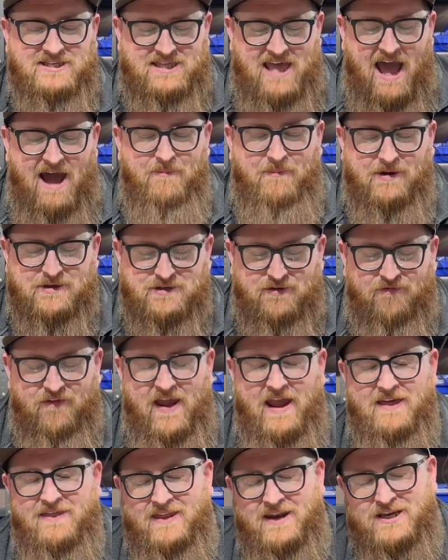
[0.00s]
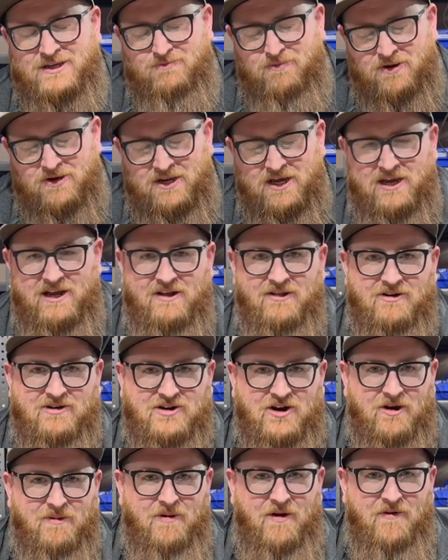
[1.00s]
that much faith in this particular
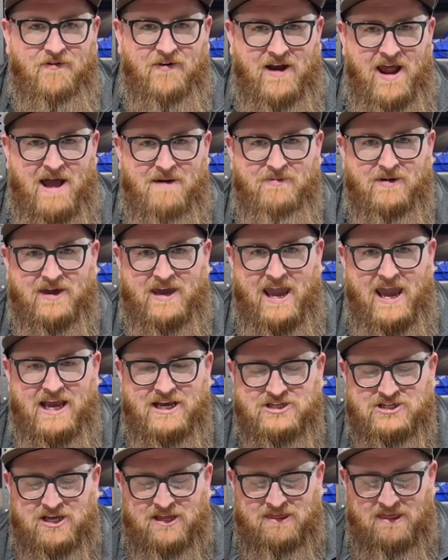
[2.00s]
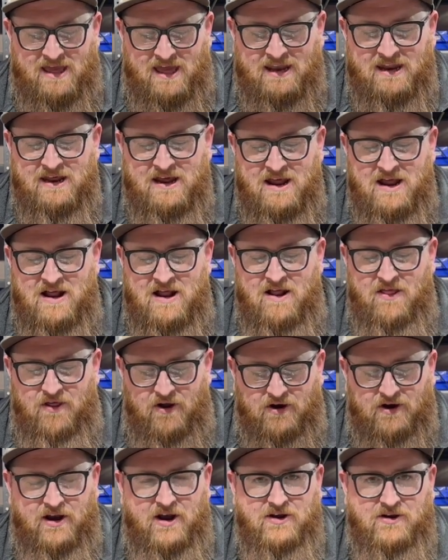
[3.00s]
turbo for an application that
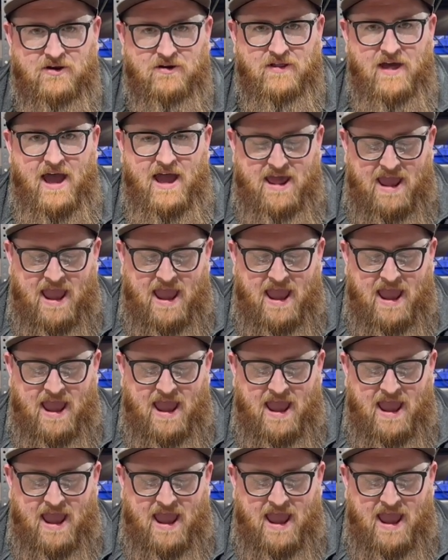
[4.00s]
they're gonna do that.